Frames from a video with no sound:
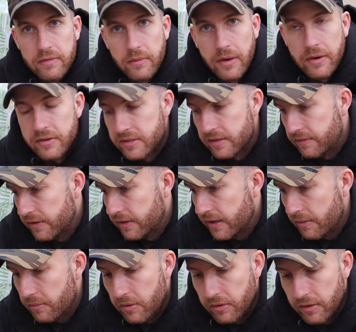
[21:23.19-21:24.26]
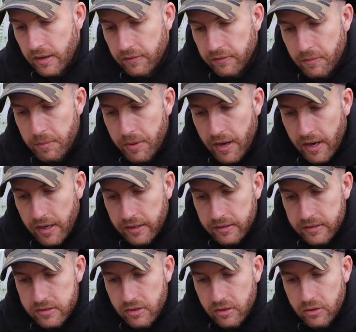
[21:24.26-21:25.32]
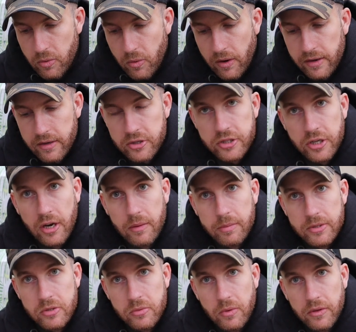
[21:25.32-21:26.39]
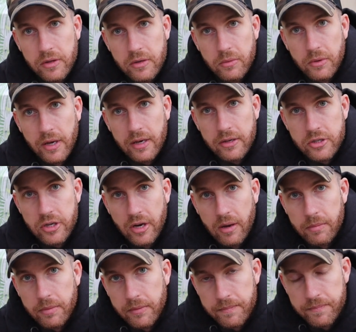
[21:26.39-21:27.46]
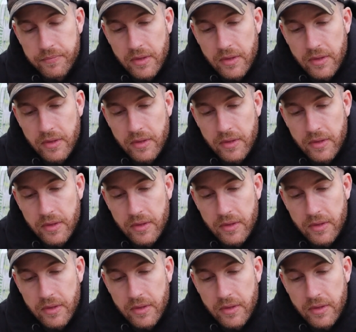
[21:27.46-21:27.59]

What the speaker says: Whereas if you get one out of the pack that's not quite as sharp as the one that you would hand sharpen,